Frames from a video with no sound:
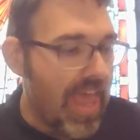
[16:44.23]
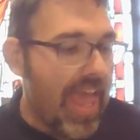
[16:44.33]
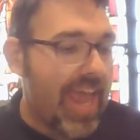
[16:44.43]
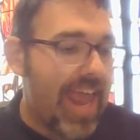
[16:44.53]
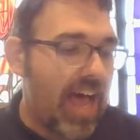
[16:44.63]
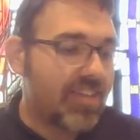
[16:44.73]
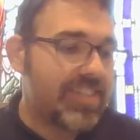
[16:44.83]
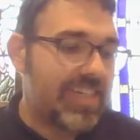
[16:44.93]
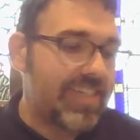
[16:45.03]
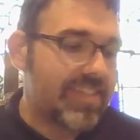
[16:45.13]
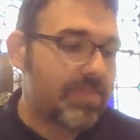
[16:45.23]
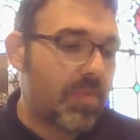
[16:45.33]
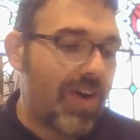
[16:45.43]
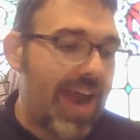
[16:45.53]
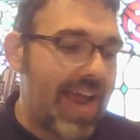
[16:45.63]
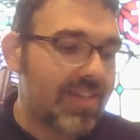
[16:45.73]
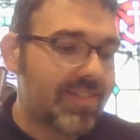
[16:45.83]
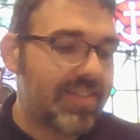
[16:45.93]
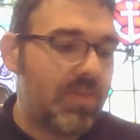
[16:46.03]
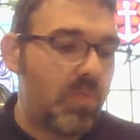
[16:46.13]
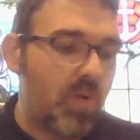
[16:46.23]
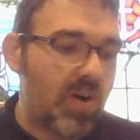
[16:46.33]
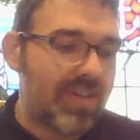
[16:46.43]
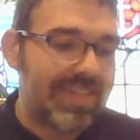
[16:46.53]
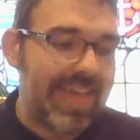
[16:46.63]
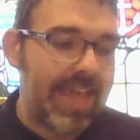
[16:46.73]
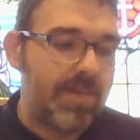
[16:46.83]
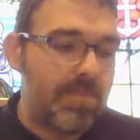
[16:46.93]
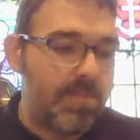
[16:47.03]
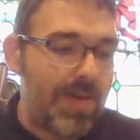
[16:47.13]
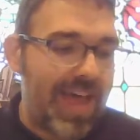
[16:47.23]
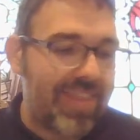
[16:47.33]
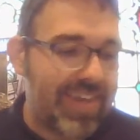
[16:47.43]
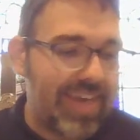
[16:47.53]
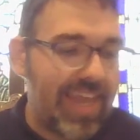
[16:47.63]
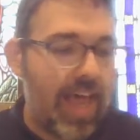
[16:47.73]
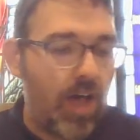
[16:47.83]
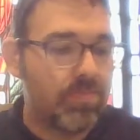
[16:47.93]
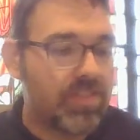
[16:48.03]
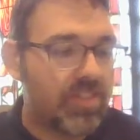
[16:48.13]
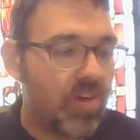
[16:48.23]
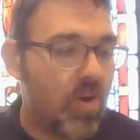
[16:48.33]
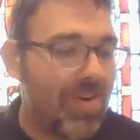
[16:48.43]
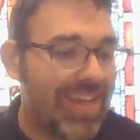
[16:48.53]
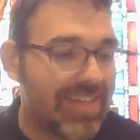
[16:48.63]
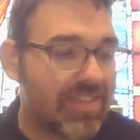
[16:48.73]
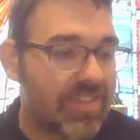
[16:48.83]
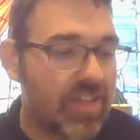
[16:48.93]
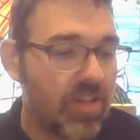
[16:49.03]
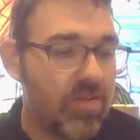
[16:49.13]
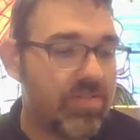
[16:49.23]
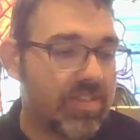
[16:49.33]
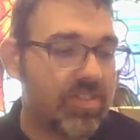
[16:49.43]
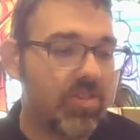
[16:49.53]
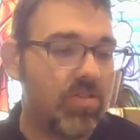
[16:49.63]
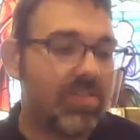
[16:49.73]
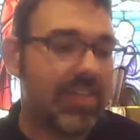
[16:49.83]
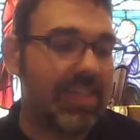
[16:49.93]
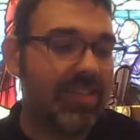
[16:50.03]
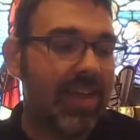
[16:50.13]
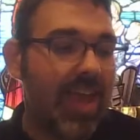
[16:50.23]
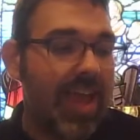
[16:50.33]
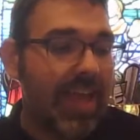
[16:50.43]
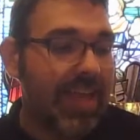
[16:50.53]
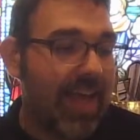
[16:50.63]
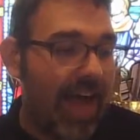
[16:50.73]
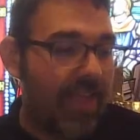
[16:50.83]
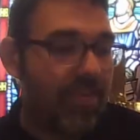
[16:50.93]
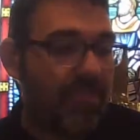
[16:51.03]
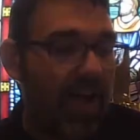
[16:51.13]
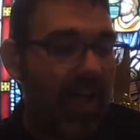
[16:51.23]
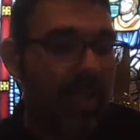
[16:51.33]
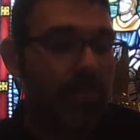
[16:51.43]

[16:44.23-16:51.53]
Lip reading: And how Jesus miraculously worked in Bethany helped show his close associates God the Father.